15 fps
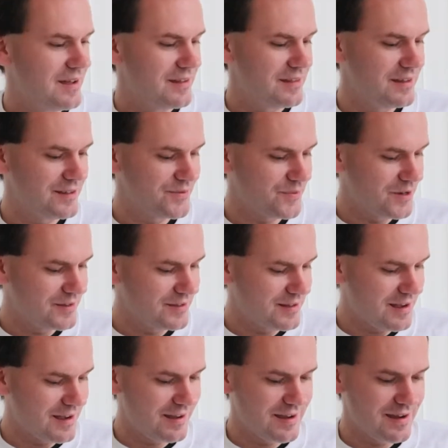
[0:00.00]
These ones
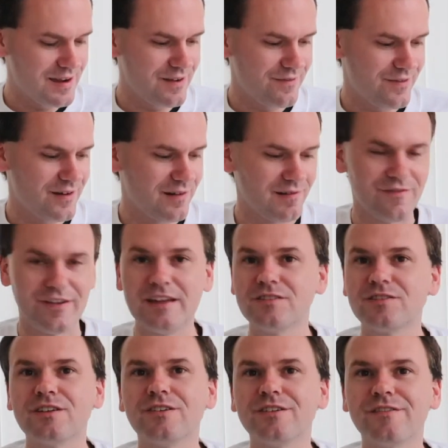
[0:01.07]
I have are
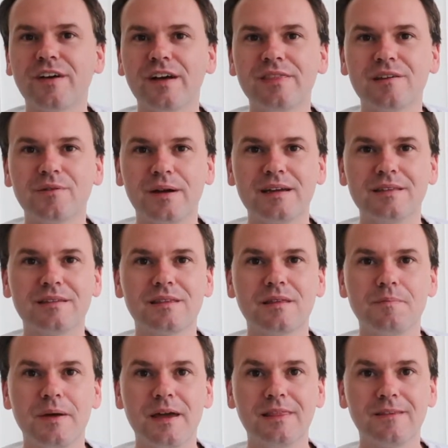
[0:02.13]
eventually going to find their way into the
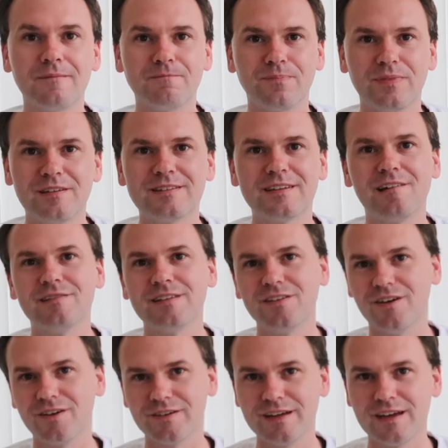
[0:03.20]
bin. They're certainly
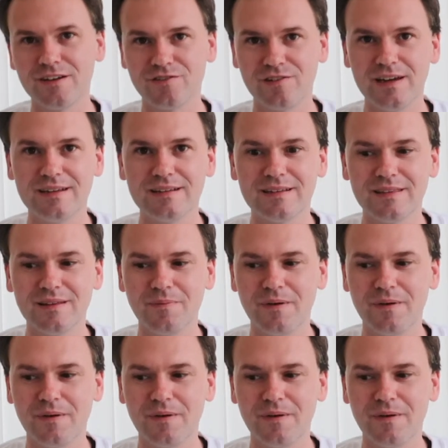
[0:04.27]
not going to get traded in the